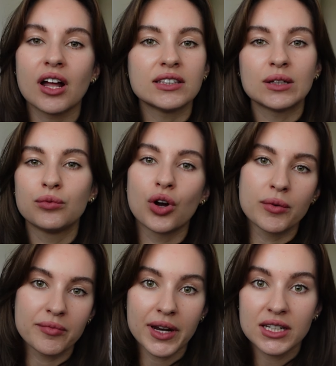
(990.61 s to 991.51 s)
on some form
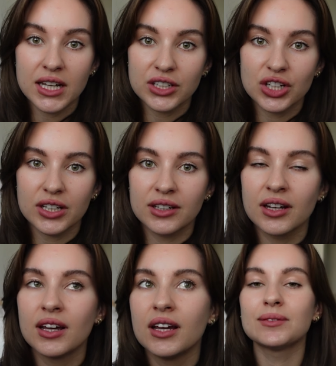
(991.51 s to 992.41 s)
of meditation.
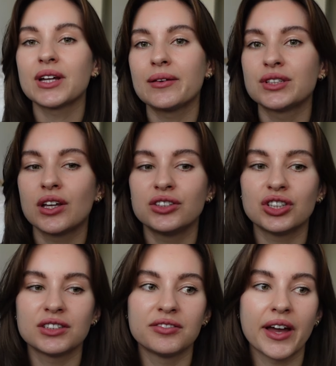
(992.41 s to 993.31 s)
Sometimes I'll
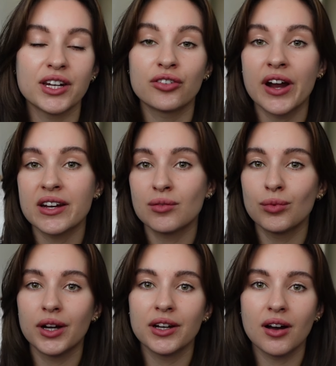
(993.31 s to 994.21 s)
just find a random
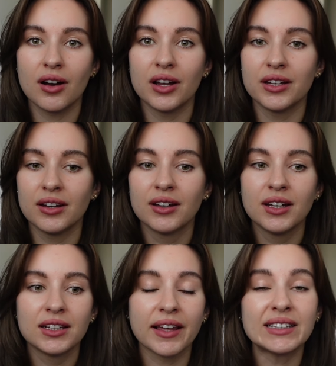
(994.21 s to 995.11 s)
one on
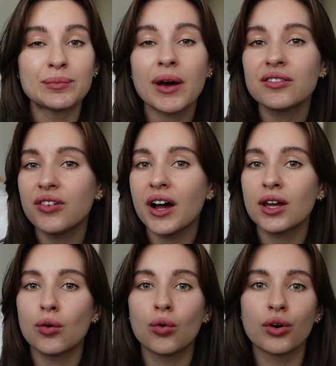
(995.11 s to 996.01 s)
like
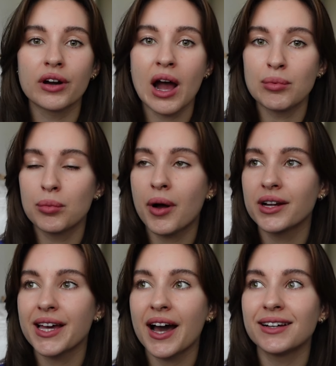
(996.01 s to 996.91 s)
Spotify or Apple
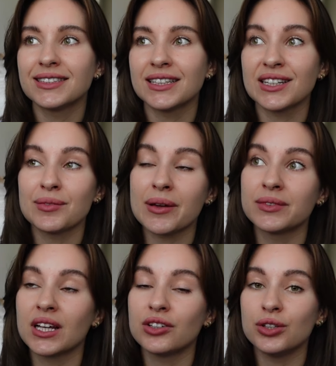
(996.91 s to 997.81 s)
Podcasts, and
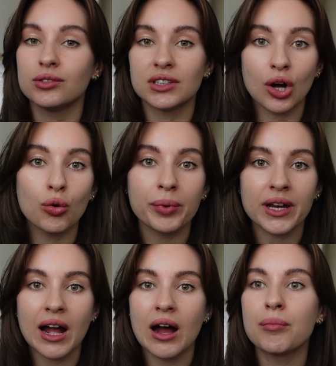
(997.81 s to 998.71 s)
sometimes I'll use the Open
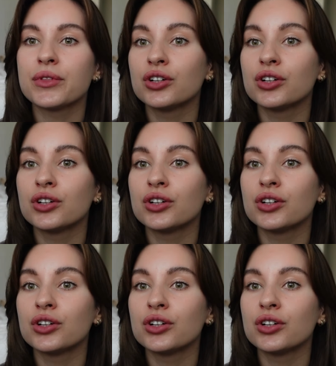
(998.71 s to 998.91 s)
app.